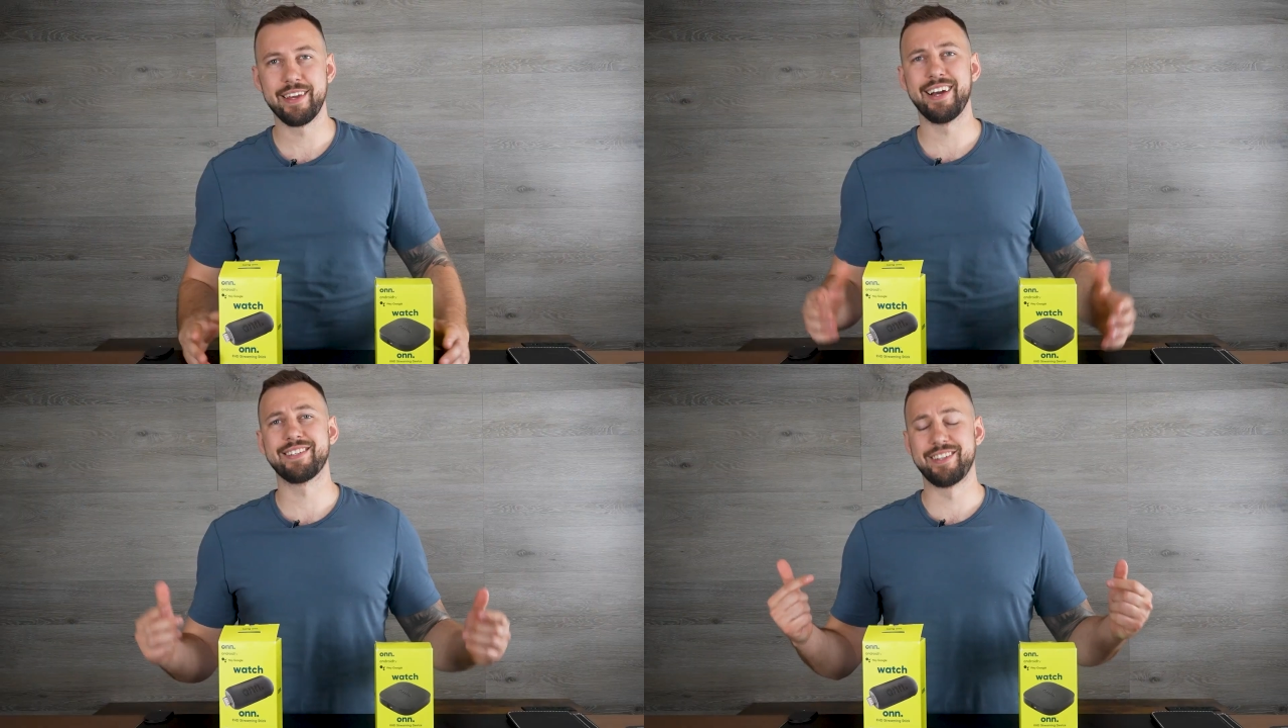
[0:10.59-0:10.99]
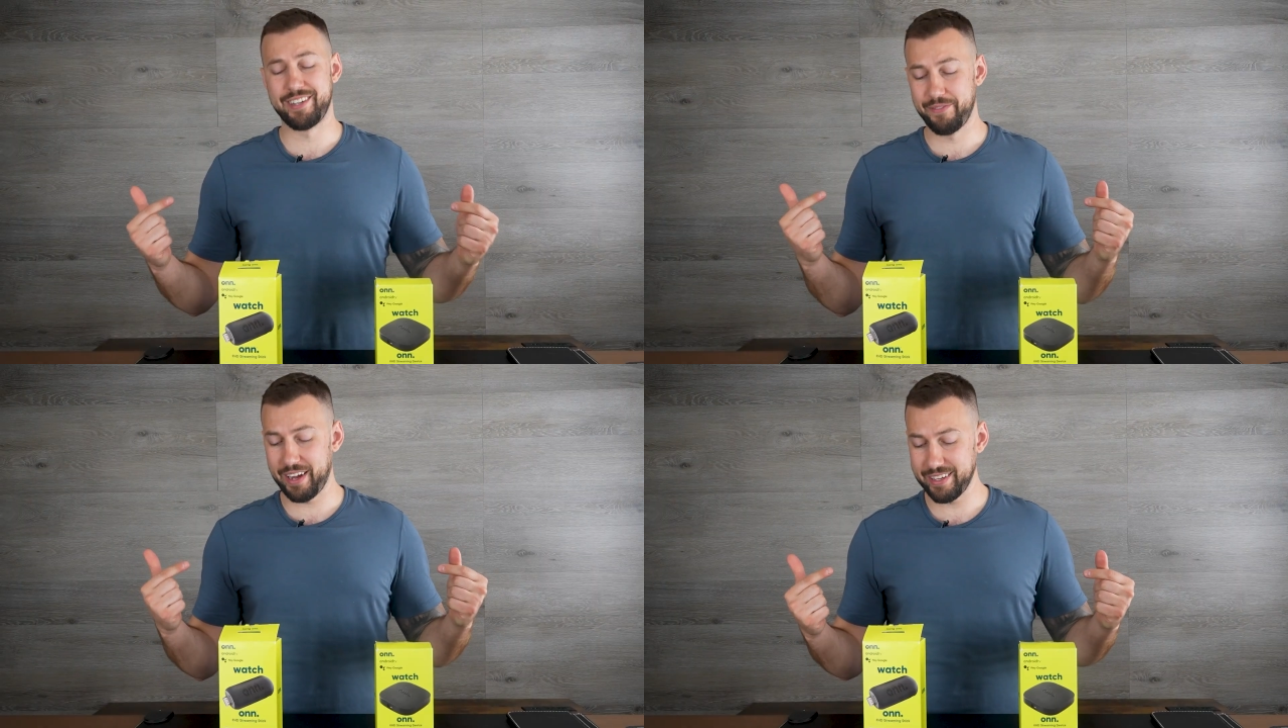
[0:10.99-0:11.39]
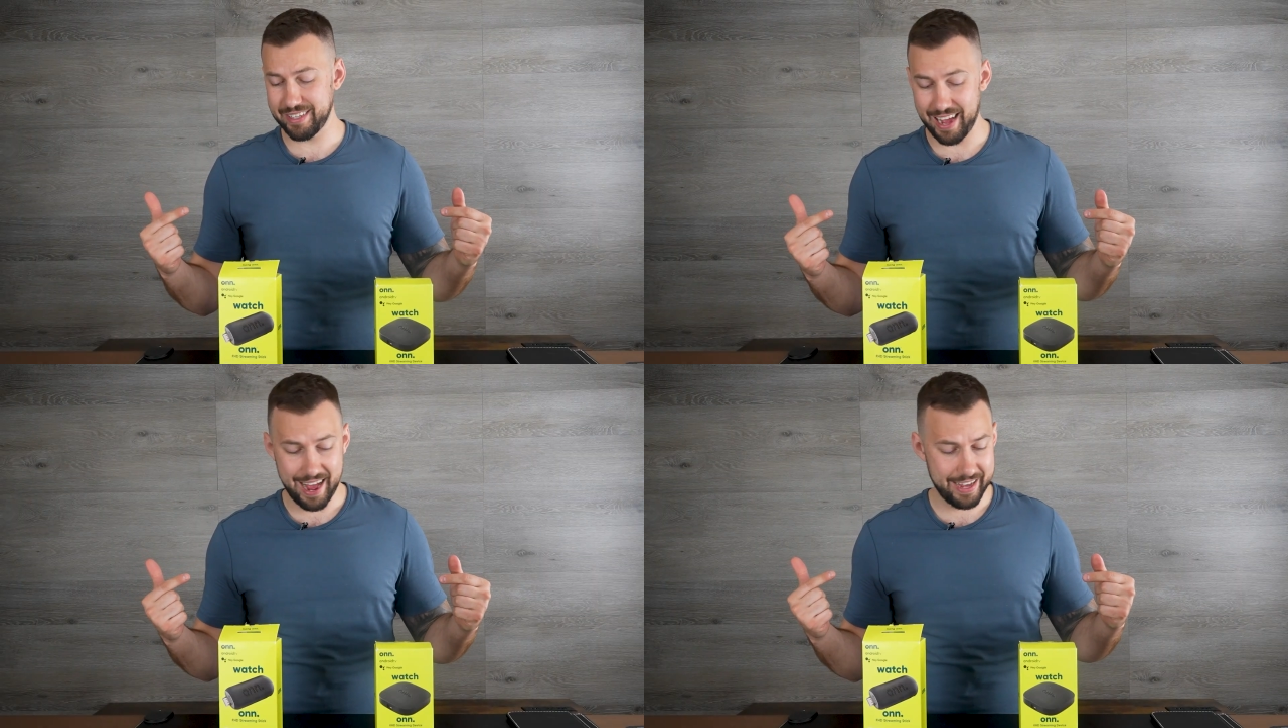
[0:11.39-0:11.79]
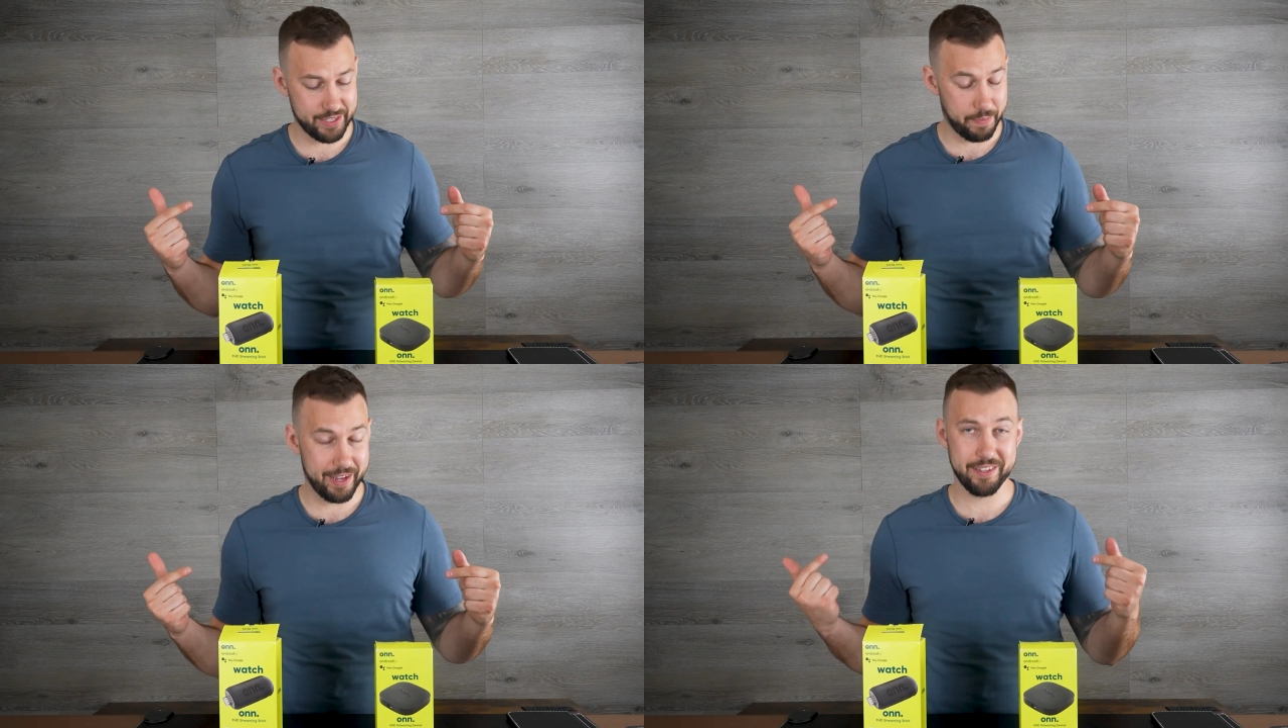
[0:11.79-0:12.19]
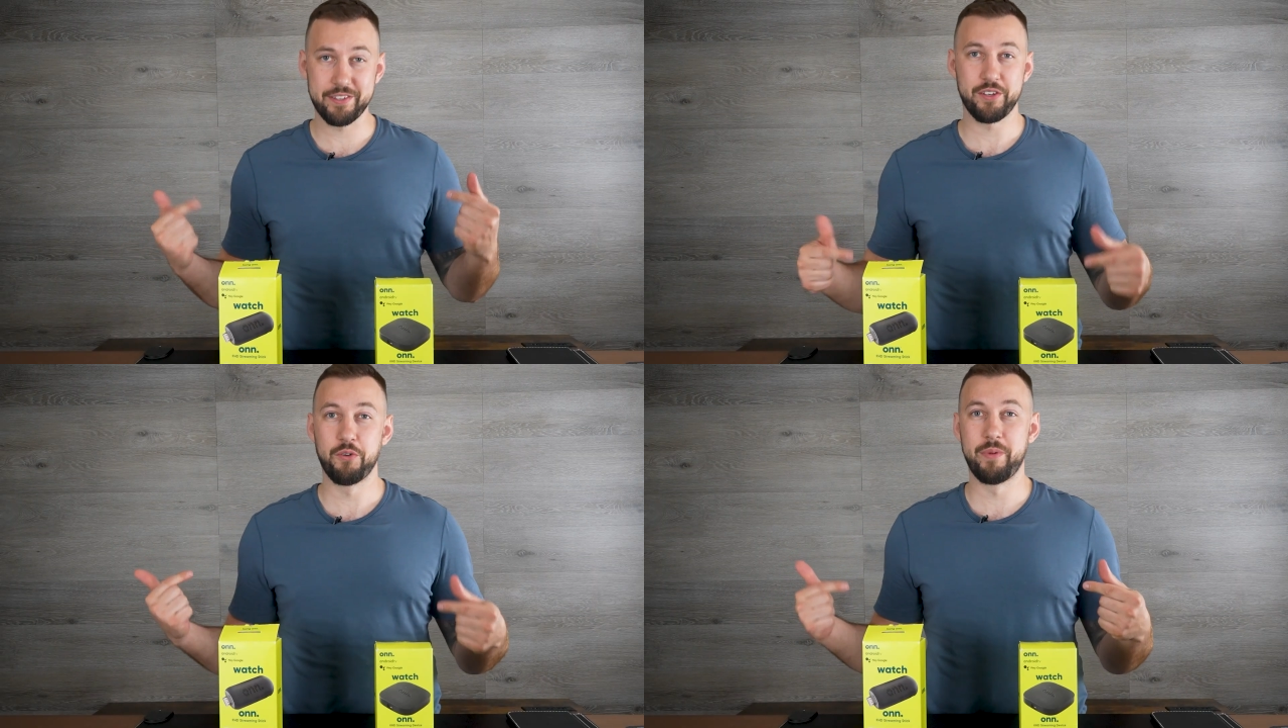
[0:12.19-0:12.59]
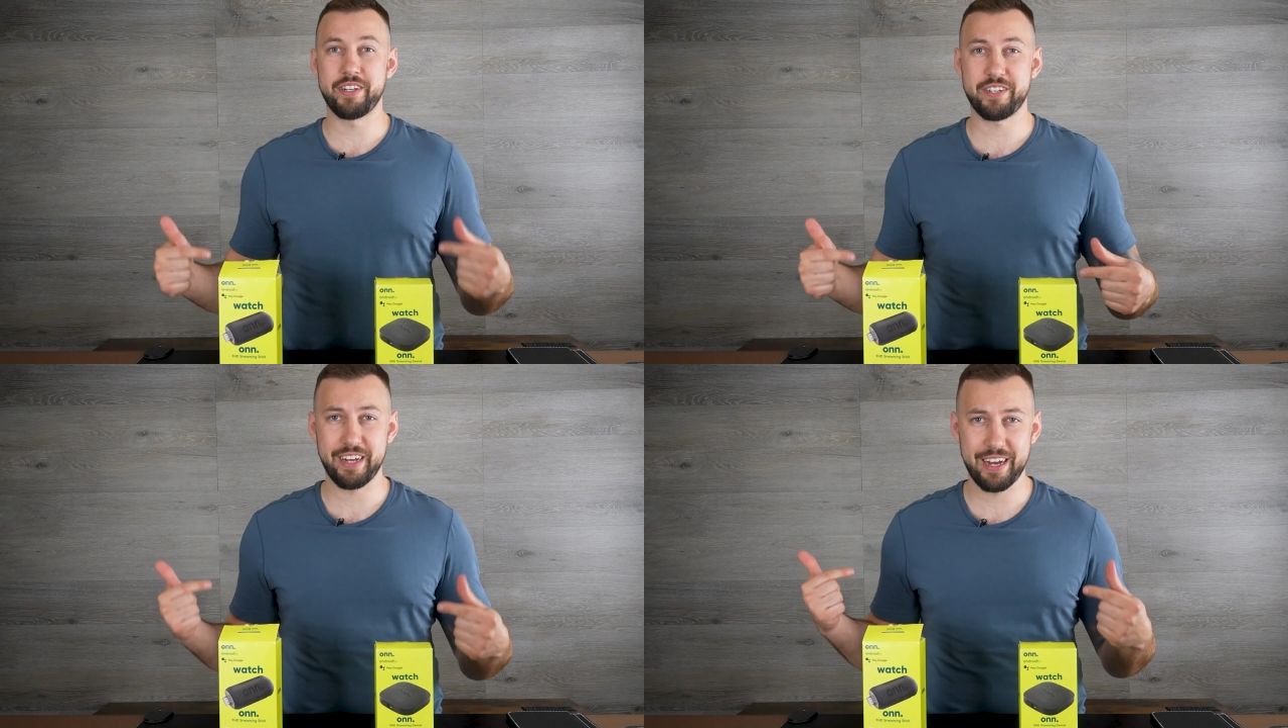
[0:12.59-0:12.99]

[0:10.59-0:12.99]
Yes, the device I spend so much